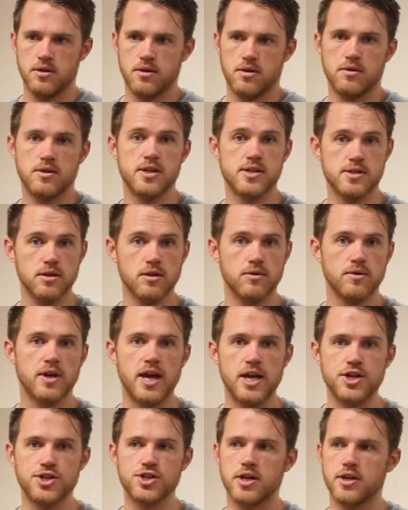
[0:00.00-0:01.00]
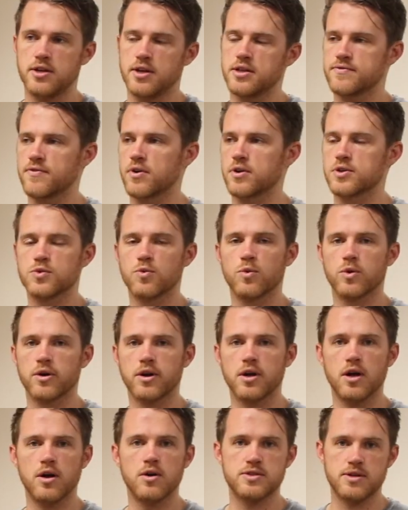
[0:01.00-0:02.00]
this location as far as work
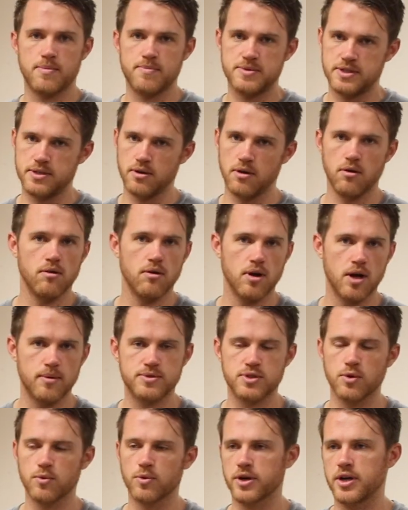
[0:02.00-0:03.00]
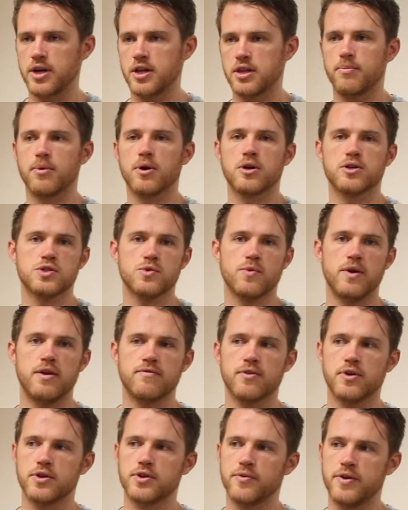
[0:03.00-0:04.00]
goes. I'm still working at the bar, just waiting
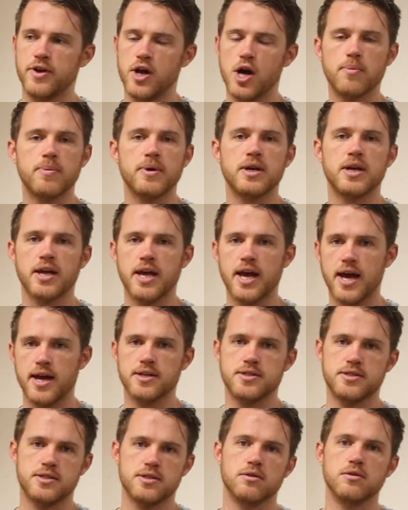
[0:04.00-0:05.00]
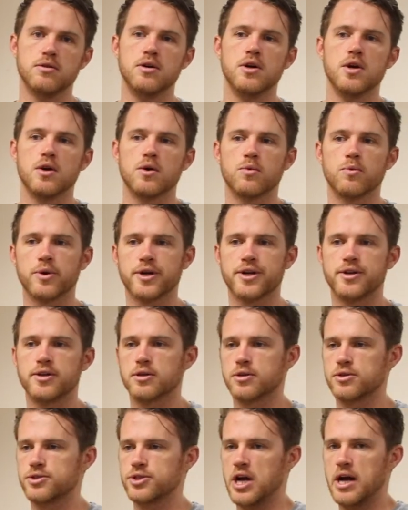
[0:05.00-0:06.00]
for it to reopen, and Kat is still working
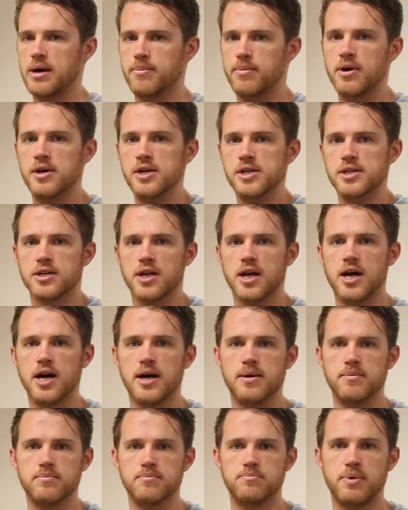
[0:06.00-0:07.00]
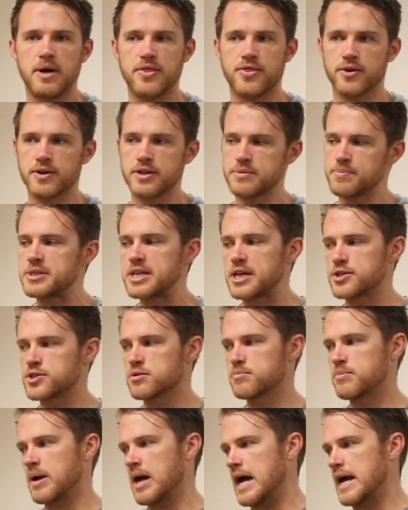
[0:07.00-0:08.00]
her job. But there is
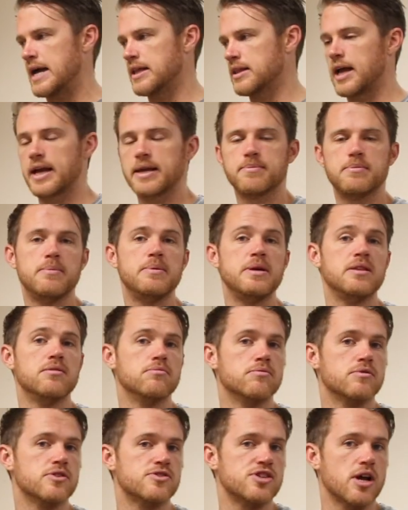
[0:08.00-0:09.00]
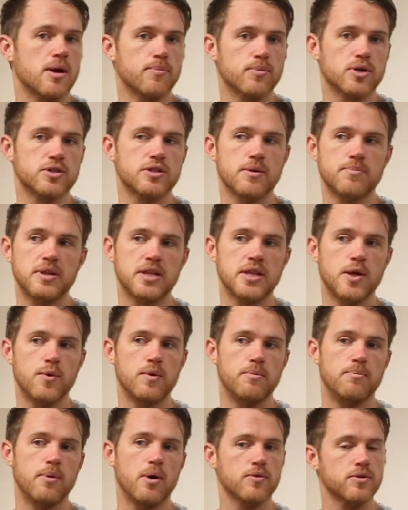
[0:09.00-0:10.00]
potential by like maybe the summer or something that
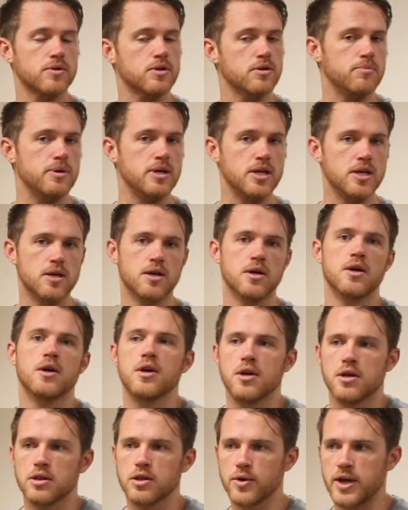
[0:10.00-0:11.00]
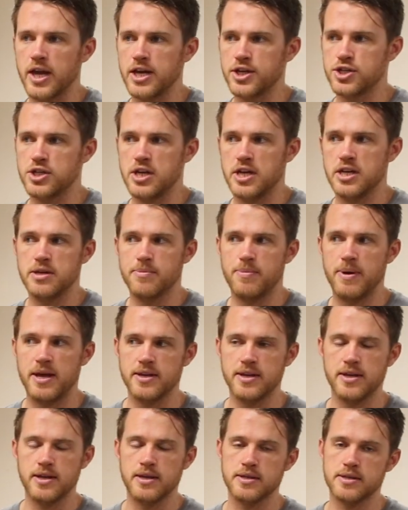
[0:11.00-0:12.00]
we both could be location
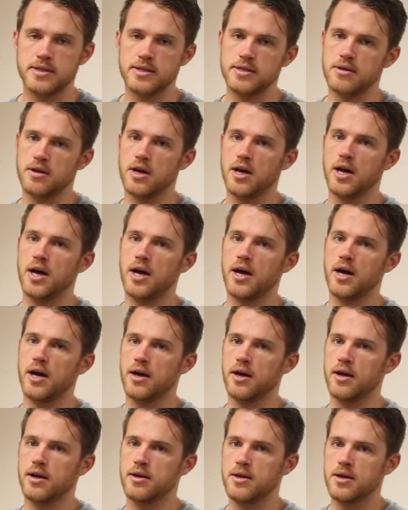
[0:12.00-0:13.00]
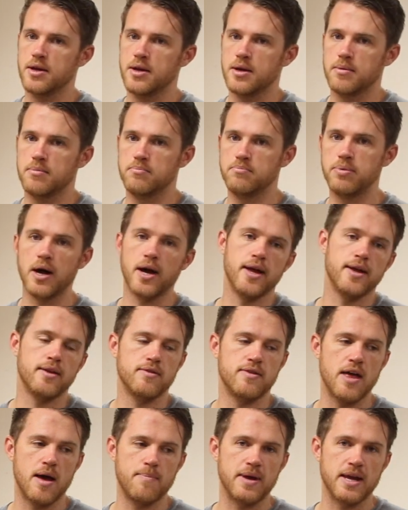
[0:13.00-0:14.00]
independent.
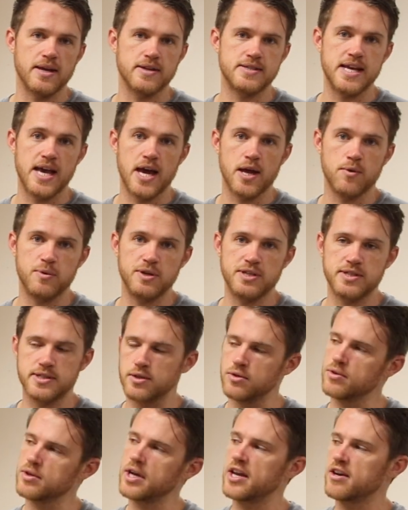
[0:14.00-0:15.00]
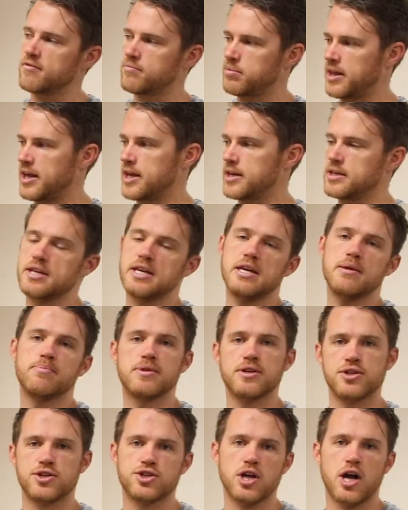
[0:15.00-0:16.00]
But that being said, we still kind of plan to keep
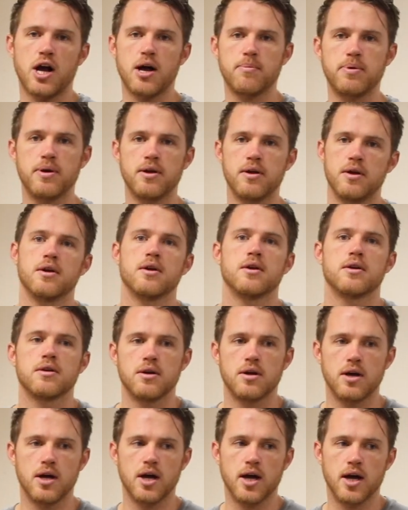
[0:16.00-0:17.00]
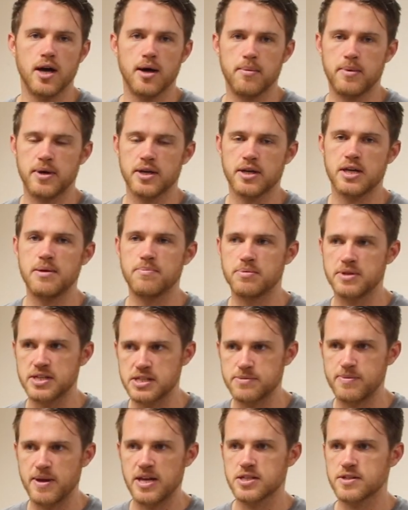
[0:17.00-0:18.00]
this shop and keep this
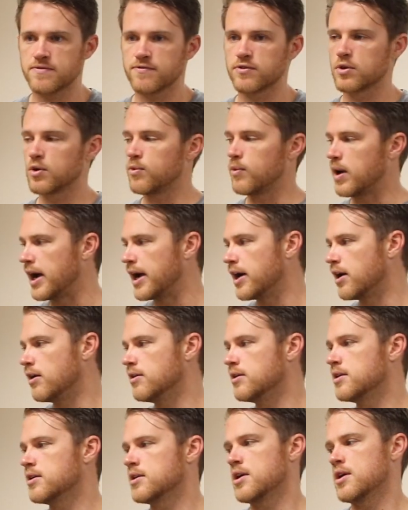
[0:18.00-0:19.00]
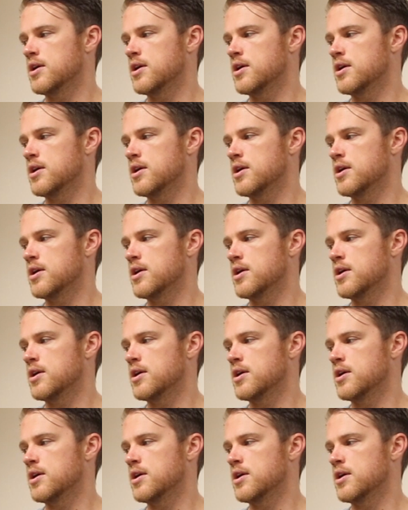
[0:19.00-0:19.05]
space for a while,